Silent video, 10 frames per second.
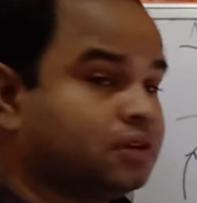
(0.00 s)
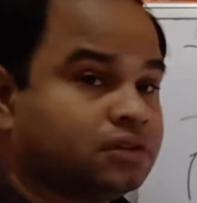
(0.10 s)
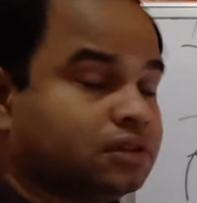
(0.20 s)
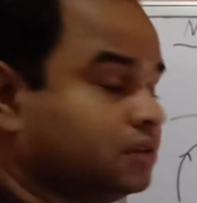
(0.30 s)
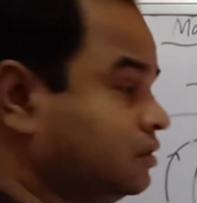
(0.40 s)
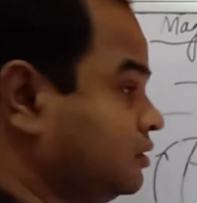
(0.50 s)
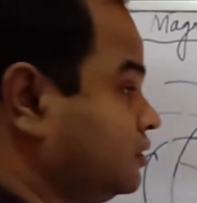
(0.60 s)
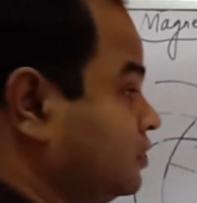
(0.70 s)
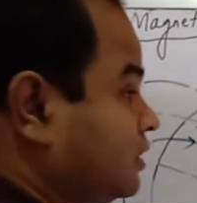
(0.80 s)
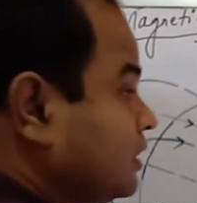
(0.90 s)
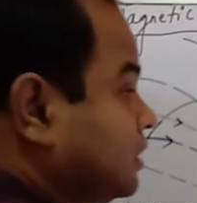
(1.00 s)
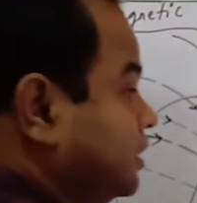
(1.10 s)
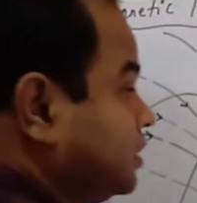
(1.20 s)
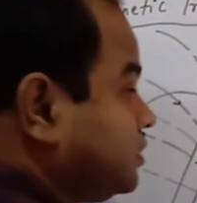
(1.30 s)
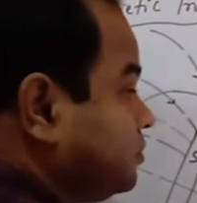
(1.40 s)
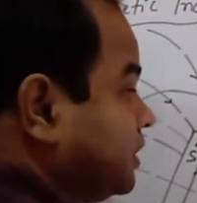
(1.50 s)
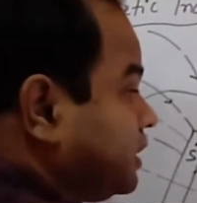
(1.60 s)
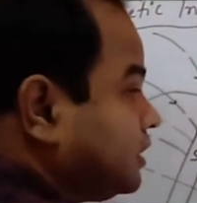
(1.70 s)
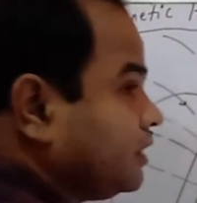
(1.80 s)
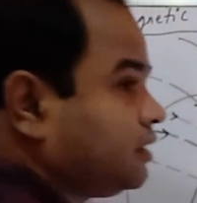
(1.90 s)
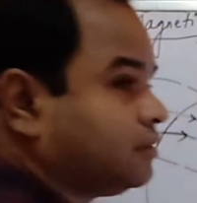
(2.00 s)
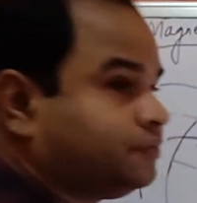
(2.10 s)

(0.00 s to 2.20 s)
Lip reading: this Earth magnet.